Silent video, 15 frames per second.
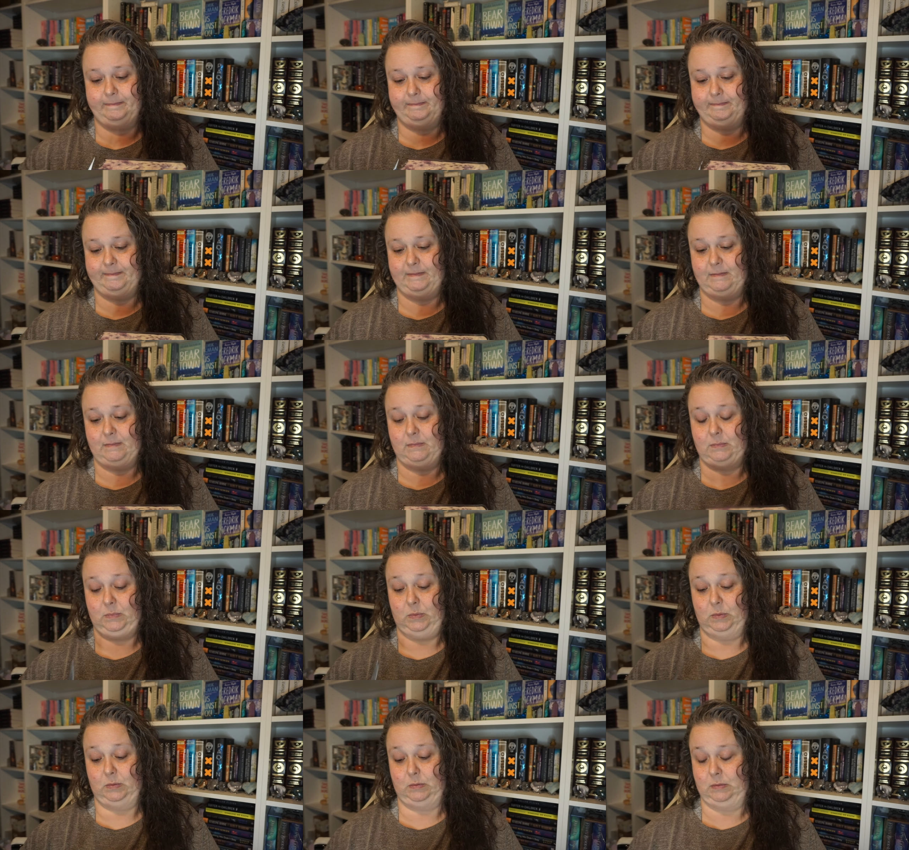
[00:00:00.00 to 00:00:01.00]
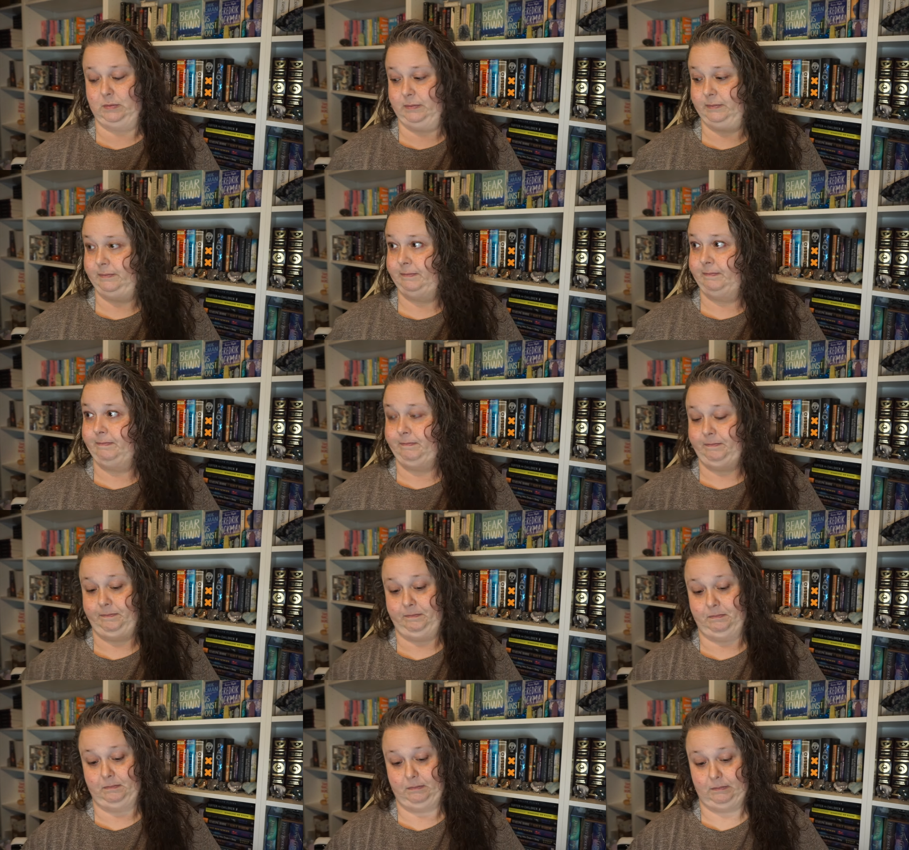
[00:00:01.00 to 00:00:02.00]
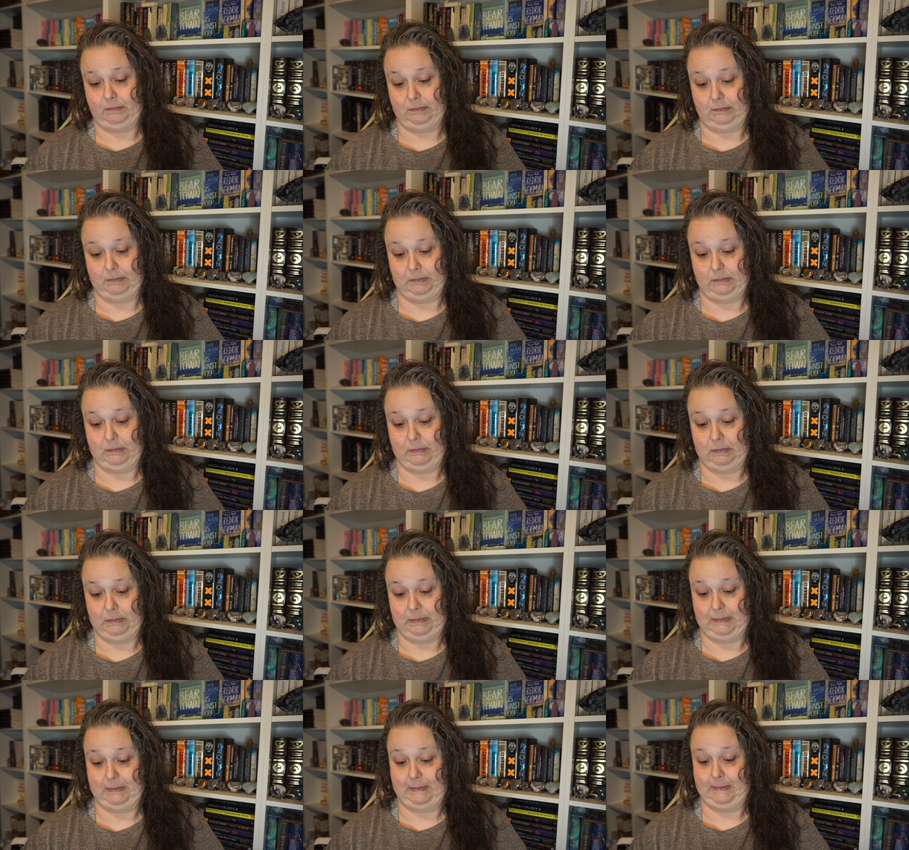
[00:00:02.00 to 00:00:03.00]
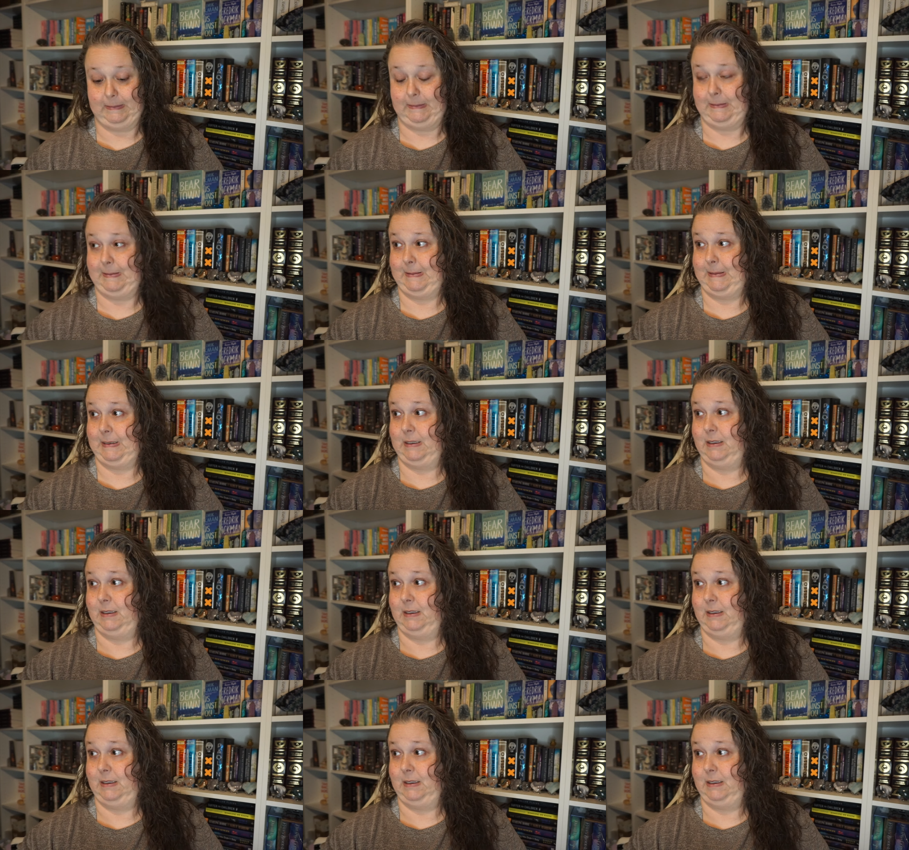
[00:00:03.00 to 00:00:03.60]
No one is speaking in this clip.